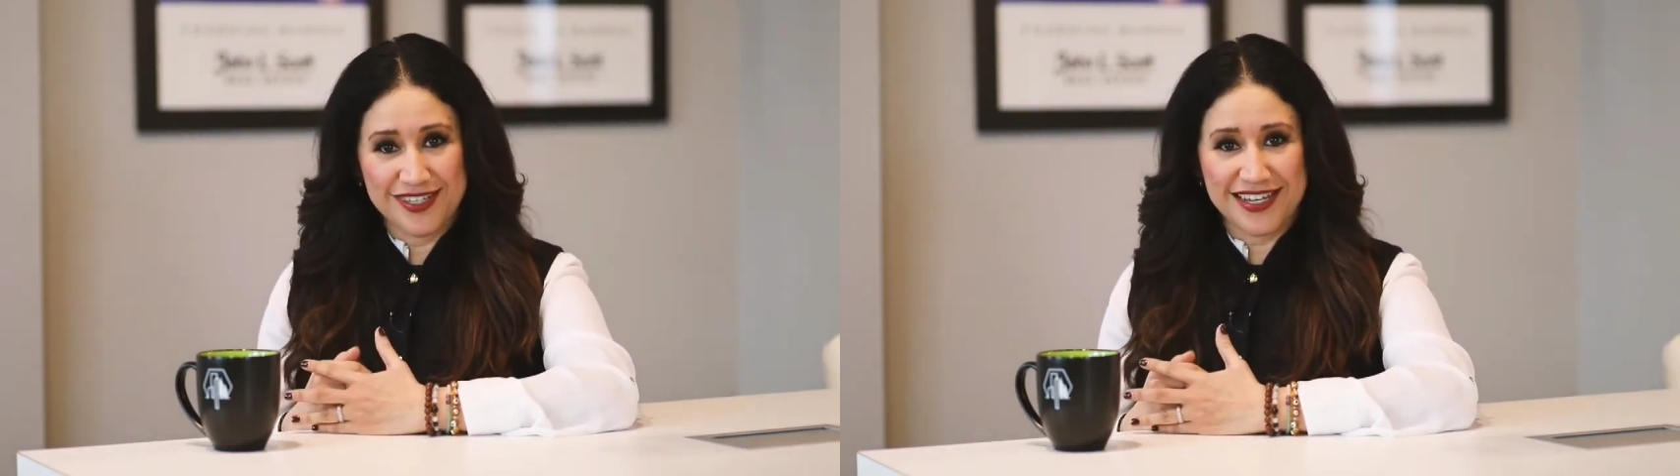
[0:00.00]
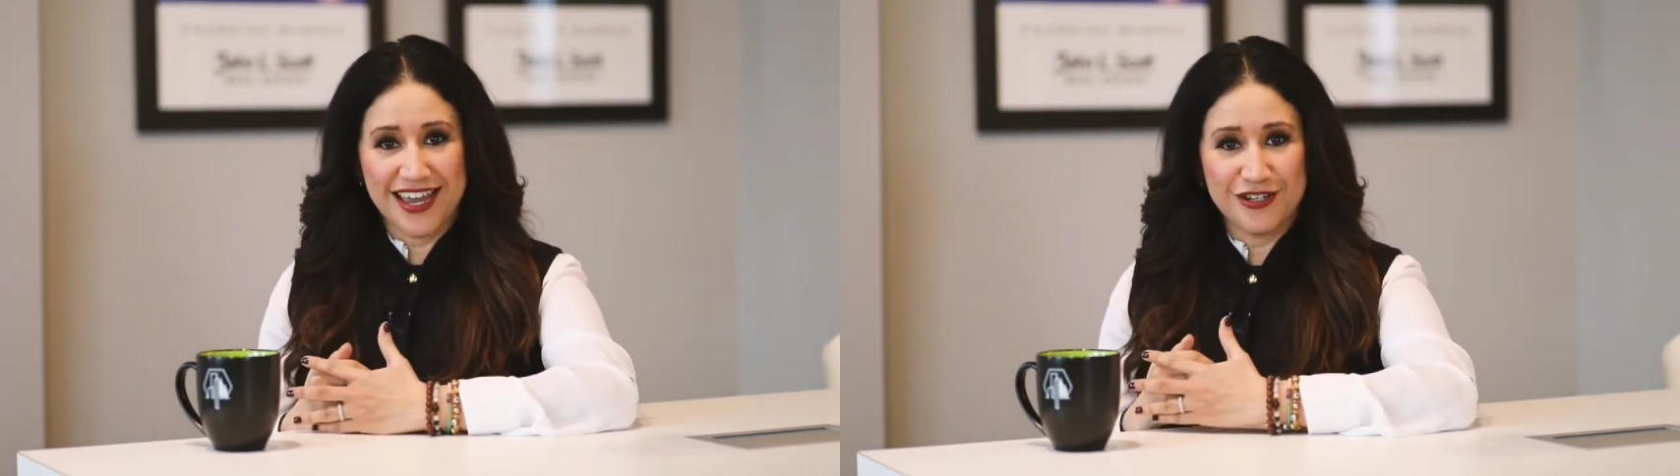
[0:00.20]

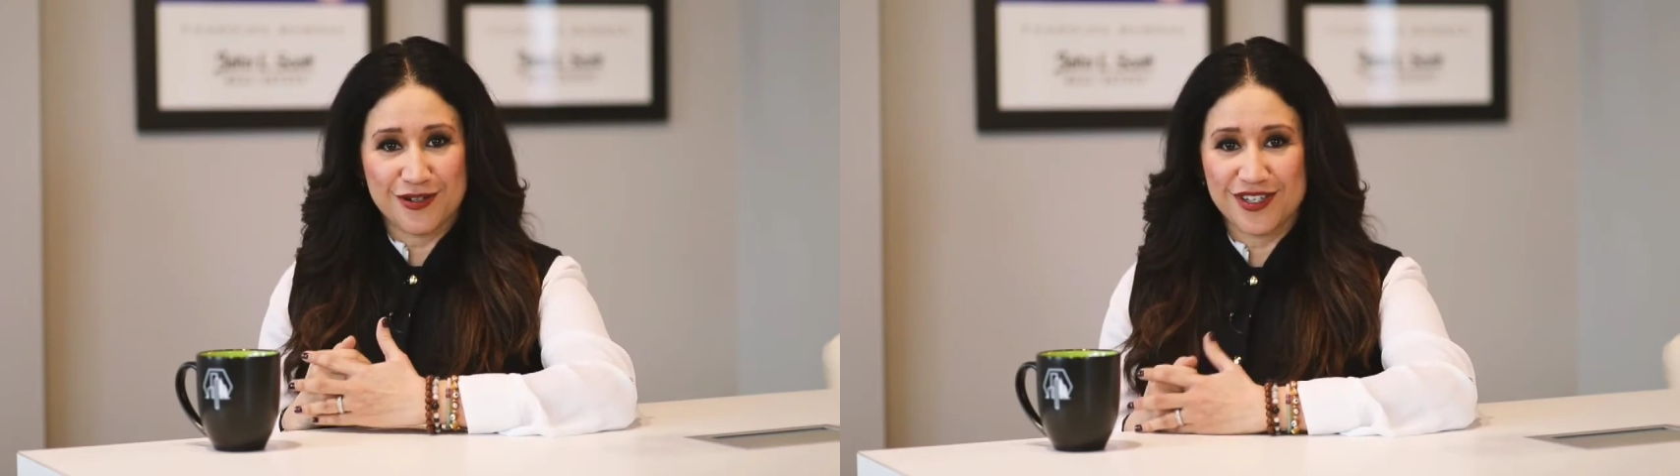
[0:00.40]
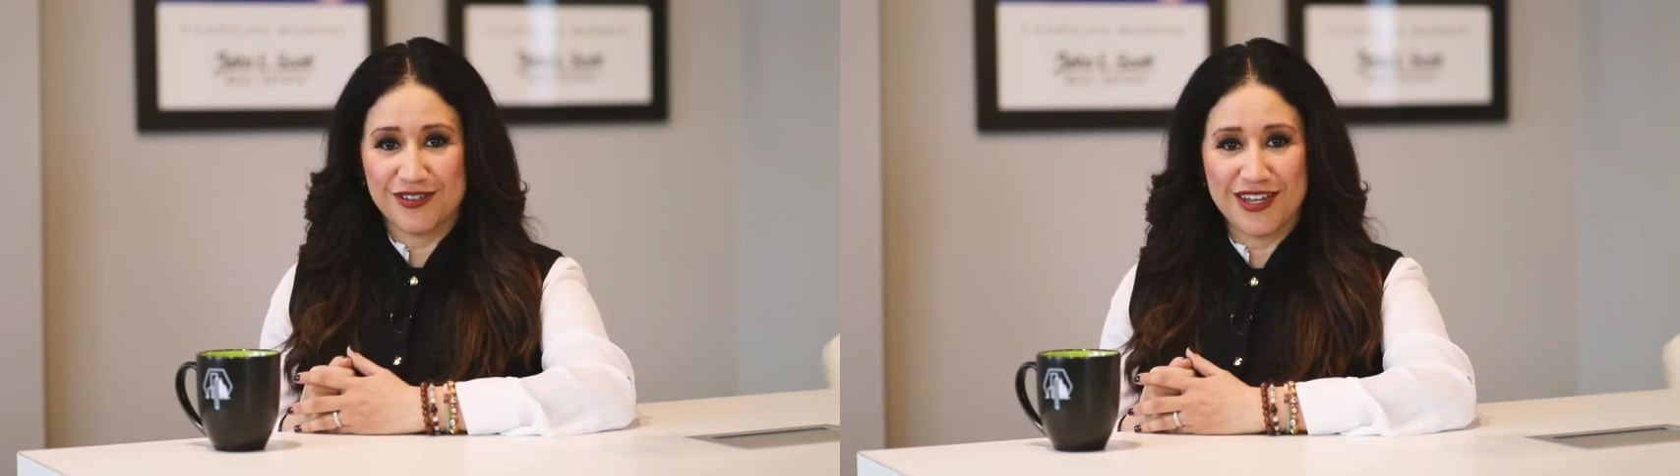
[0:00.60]
decide
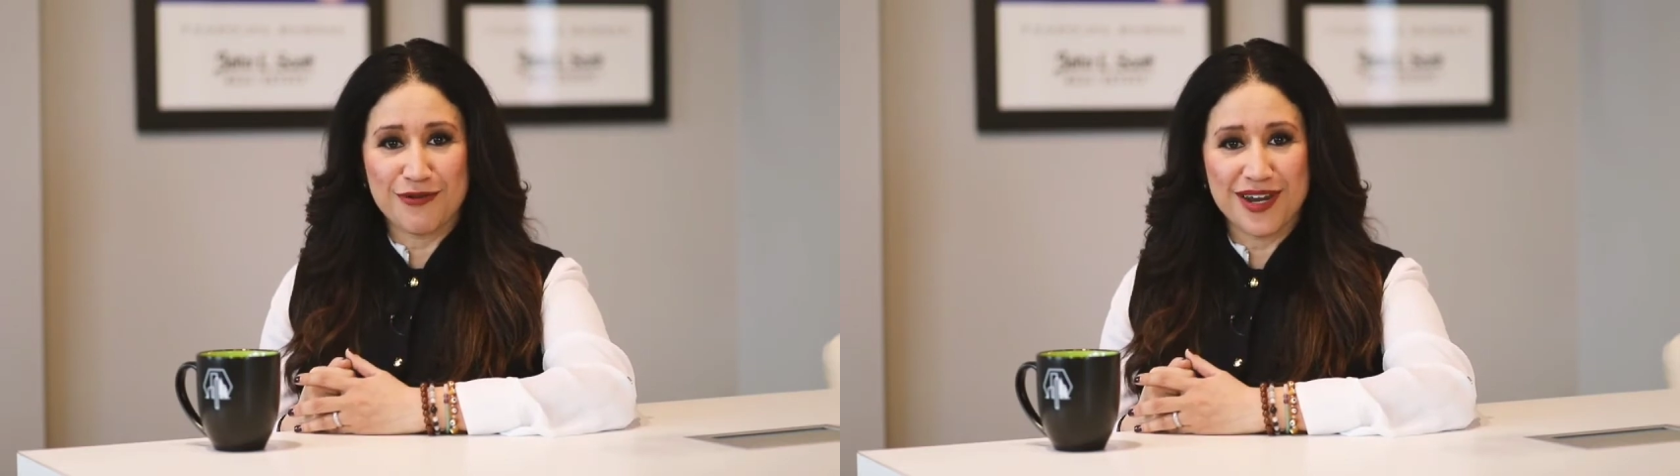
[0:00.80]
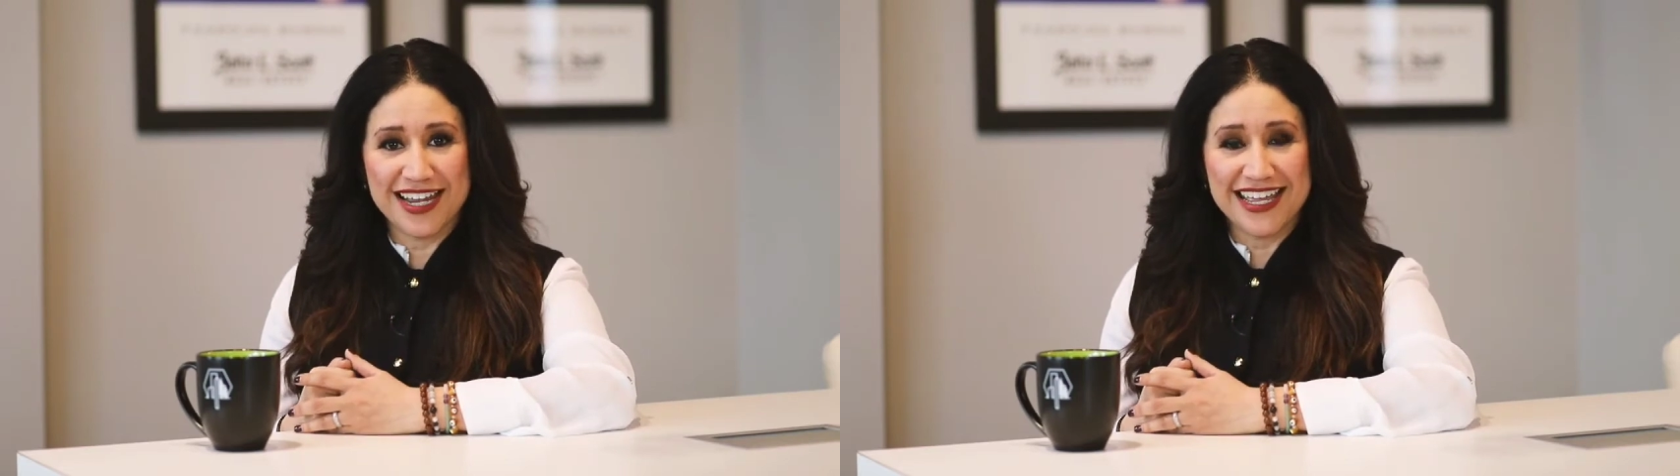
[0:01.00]
you're still
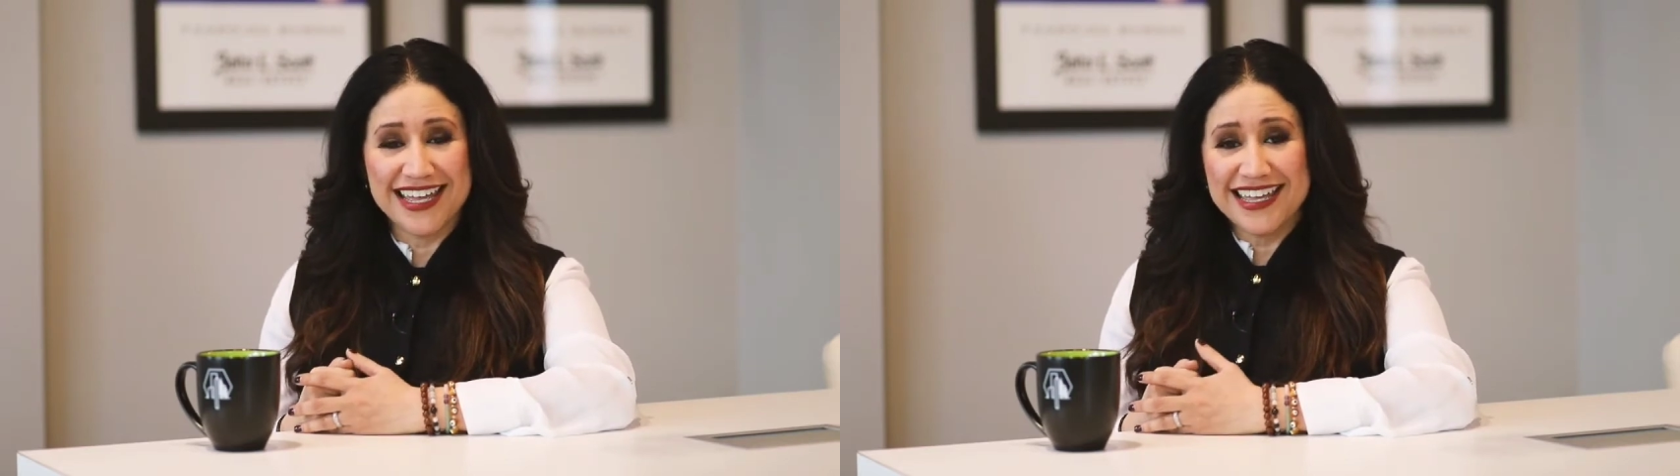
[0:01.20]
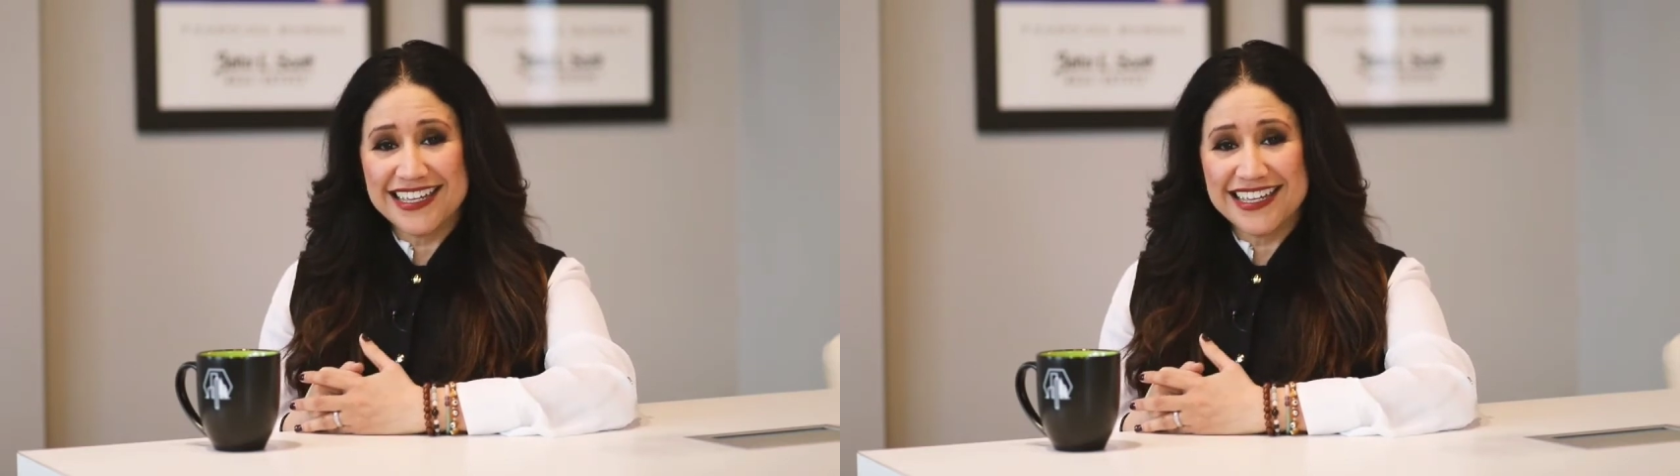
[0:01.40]
not ready,